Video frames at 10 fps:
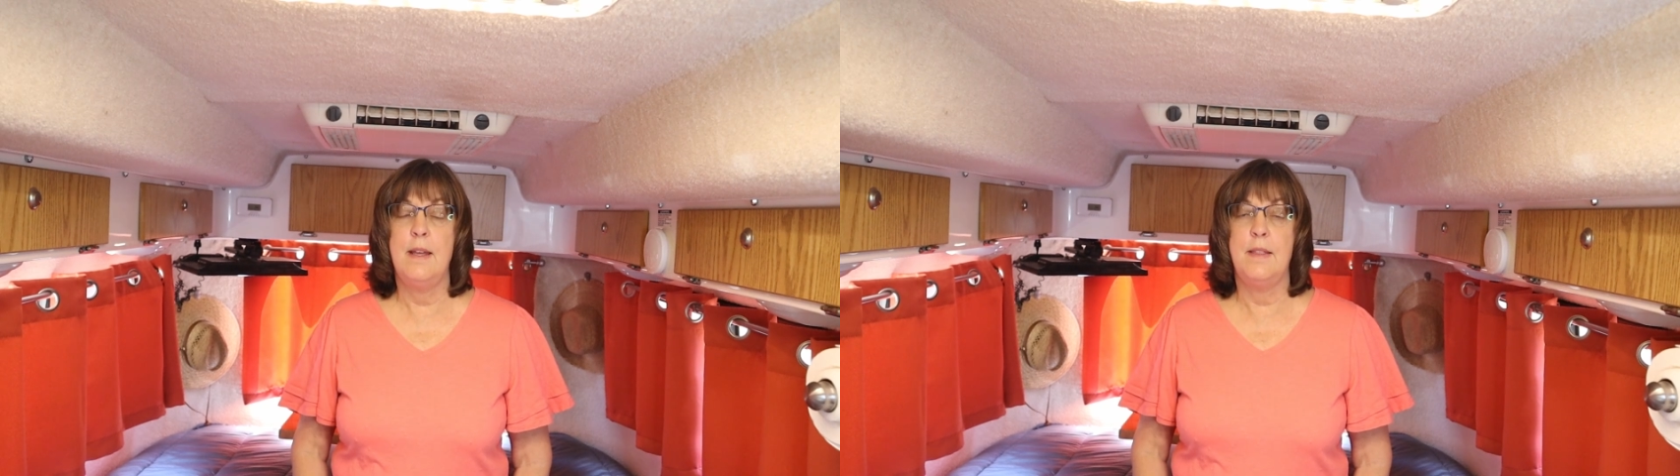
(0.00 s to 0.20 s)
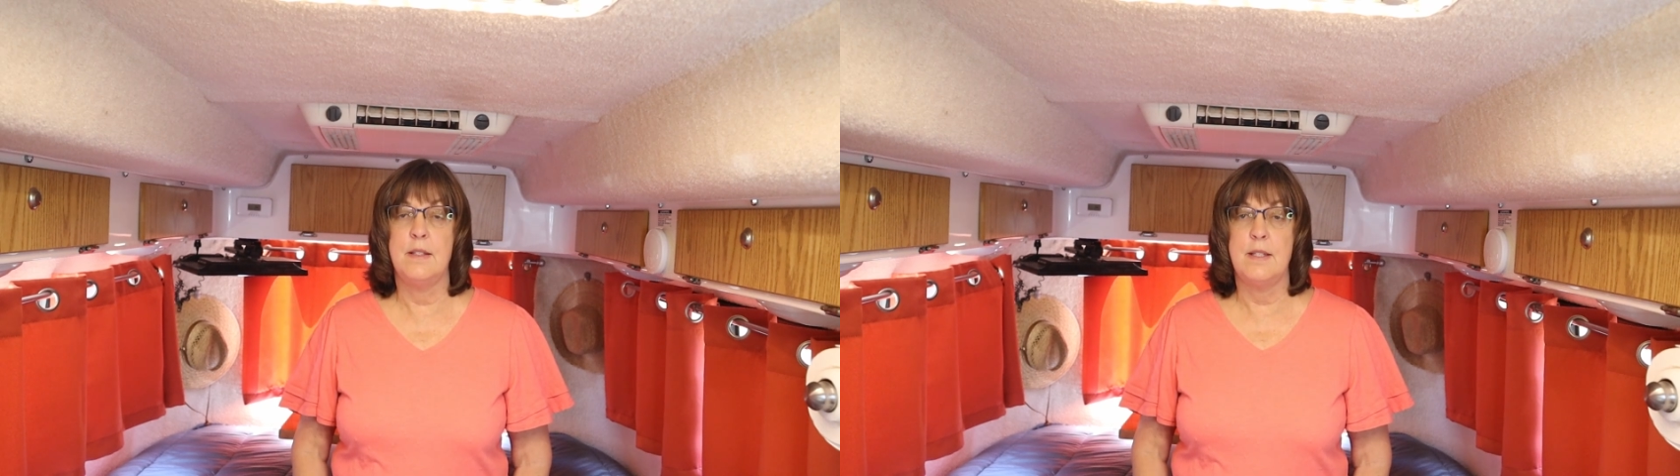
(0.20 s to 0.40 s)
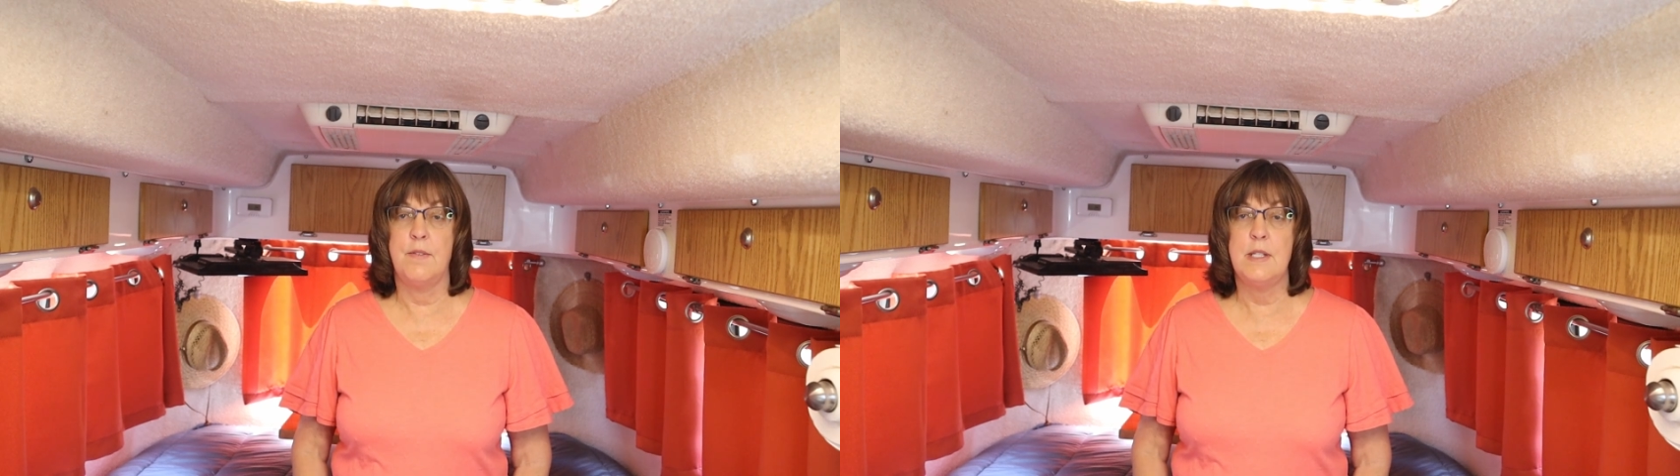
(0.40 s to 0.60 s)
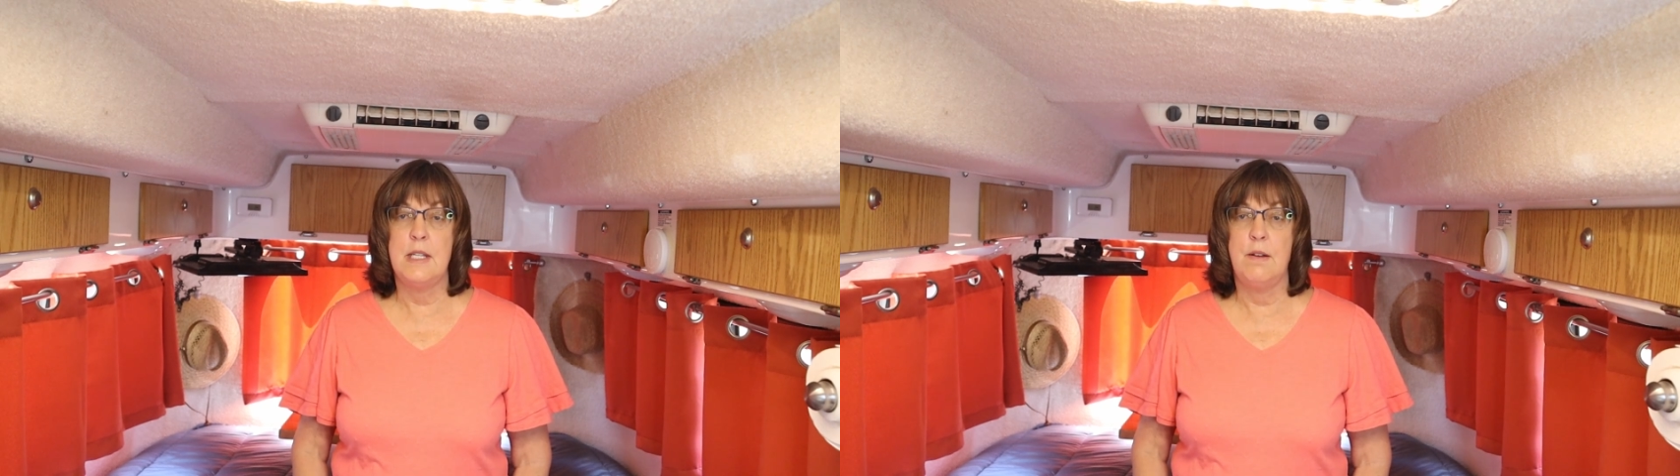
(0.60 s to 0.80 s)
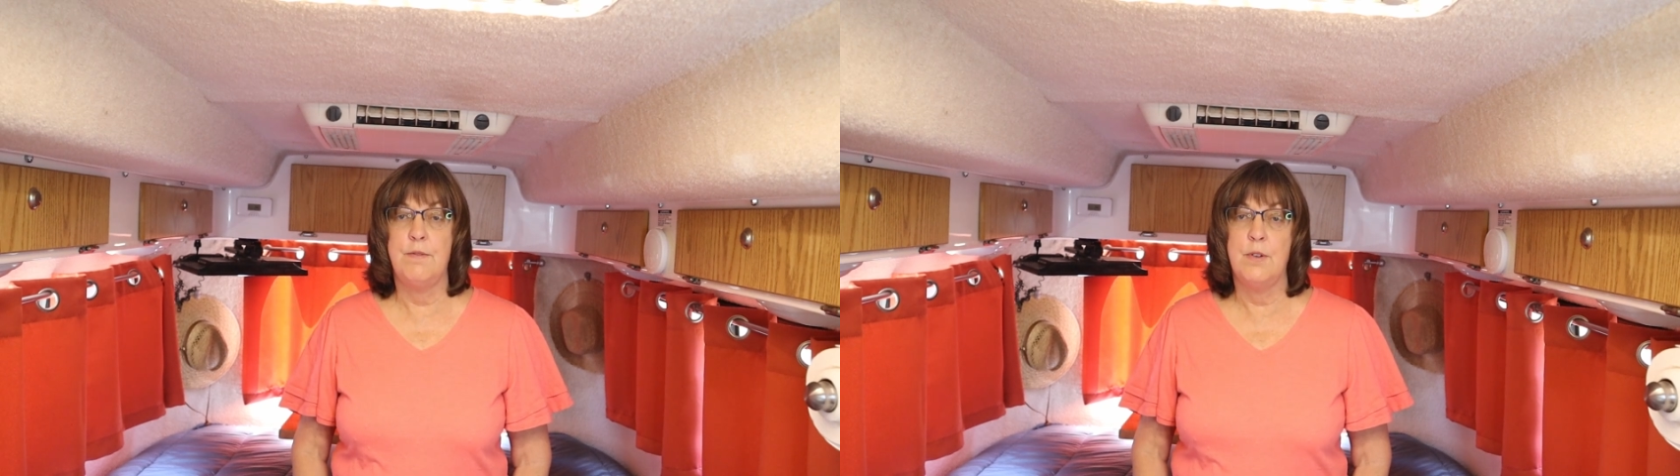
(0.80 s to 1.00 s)
in the
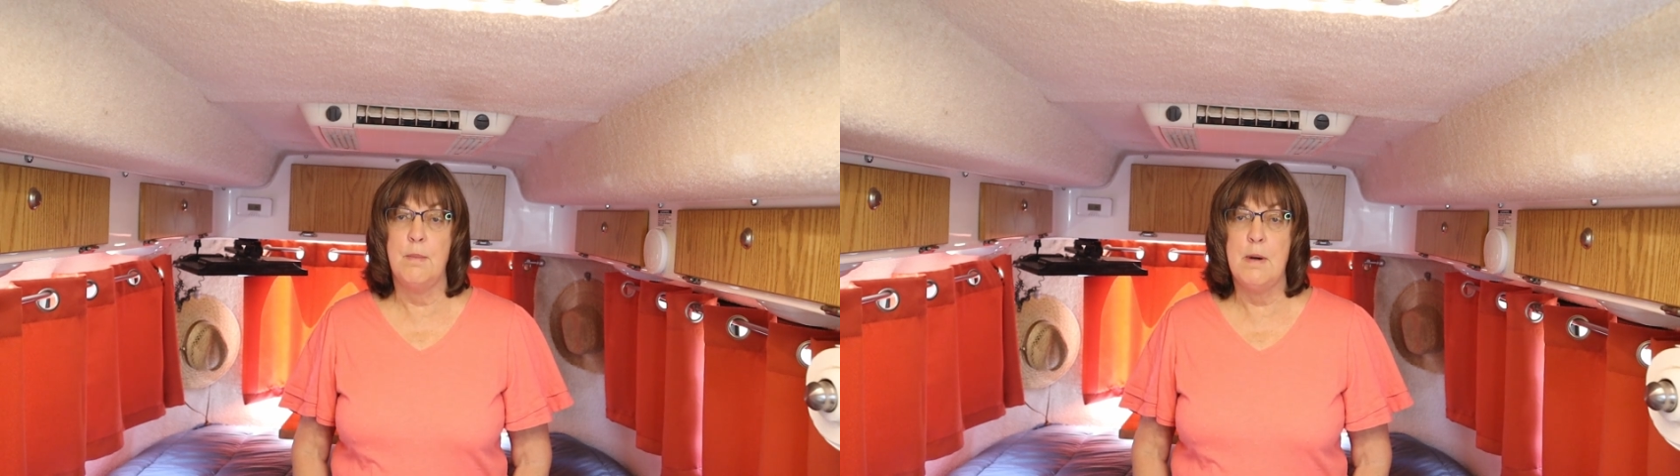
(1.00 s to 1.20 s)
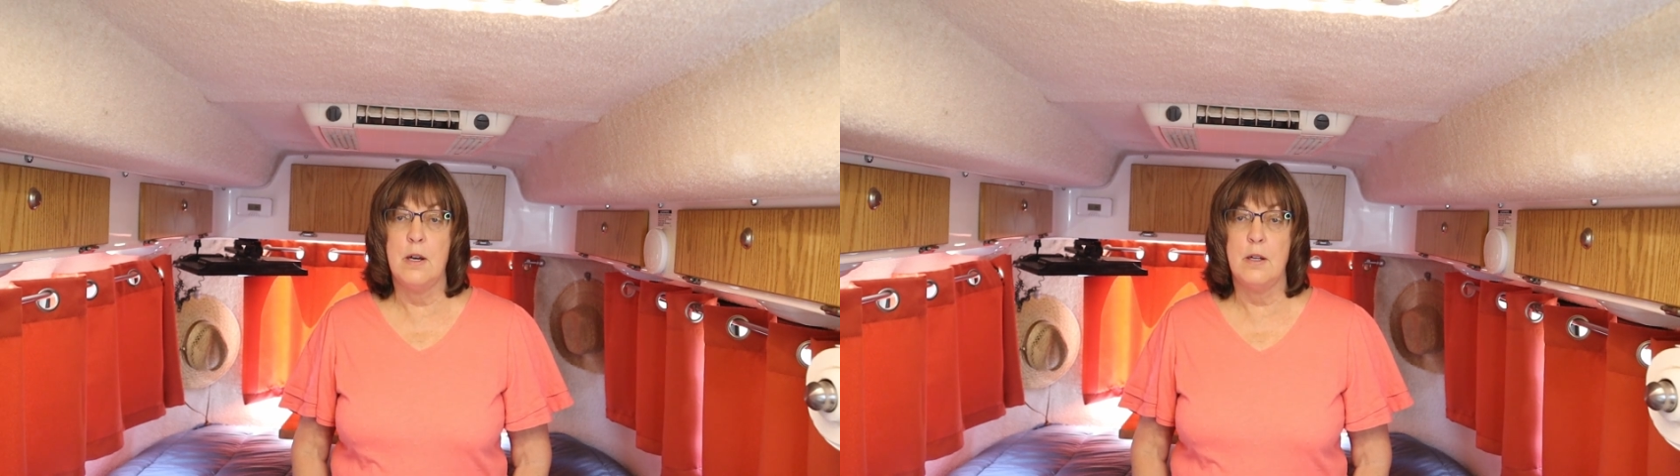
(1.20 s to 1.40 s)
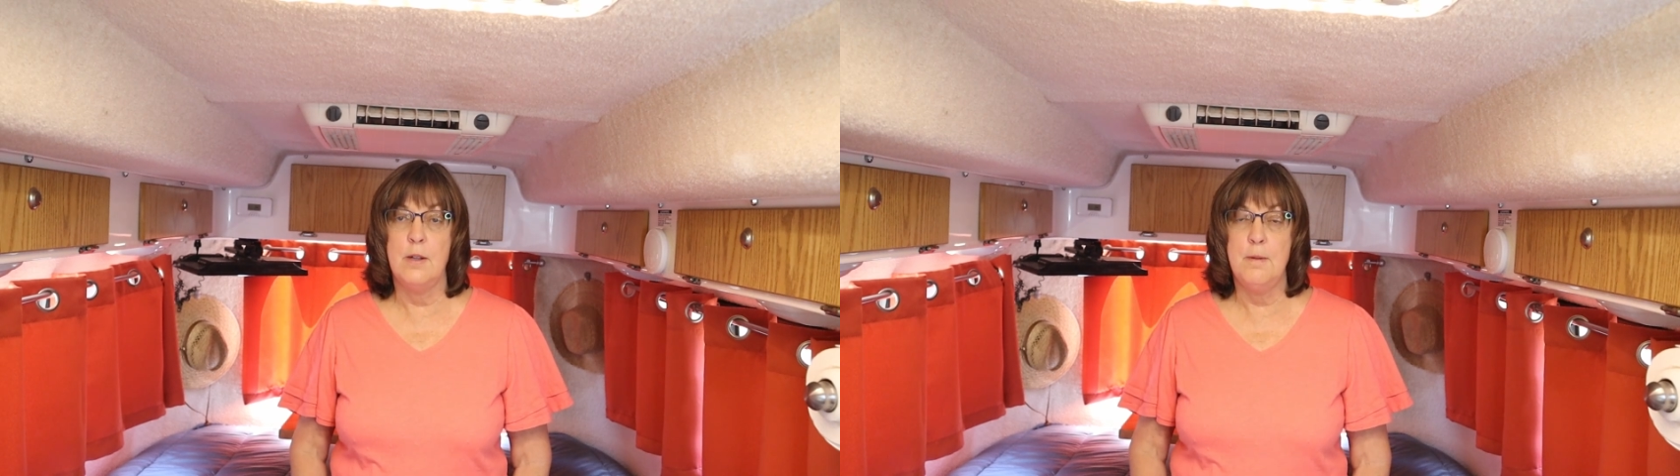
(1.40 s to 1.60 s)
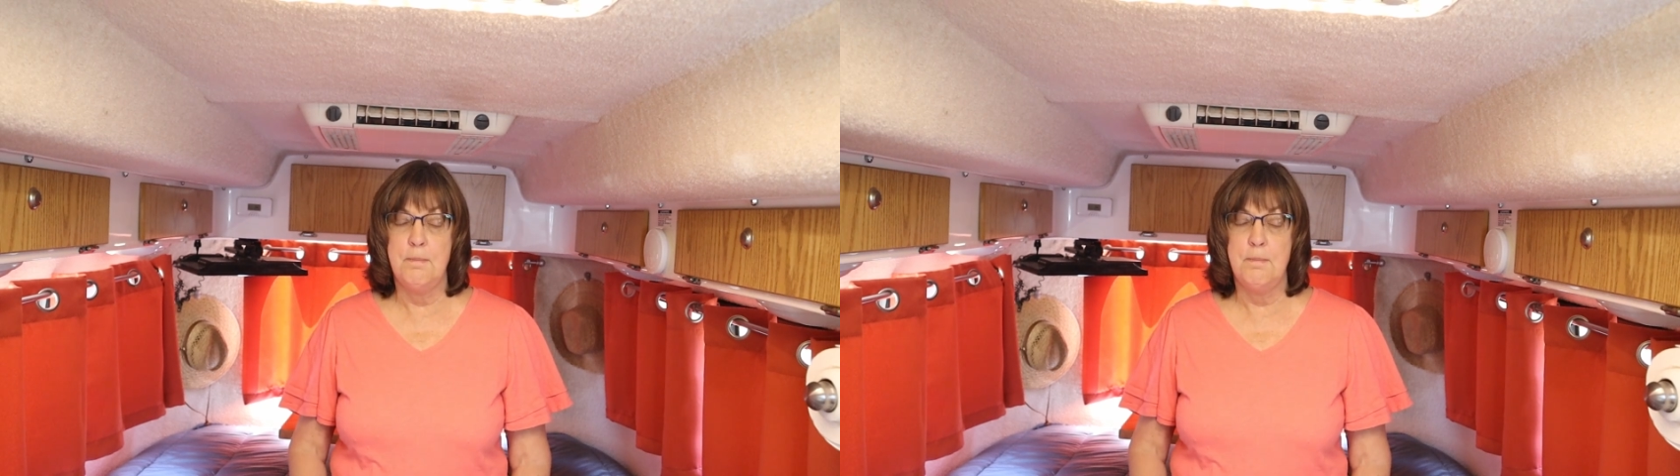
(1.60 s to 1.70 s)
17-foot model: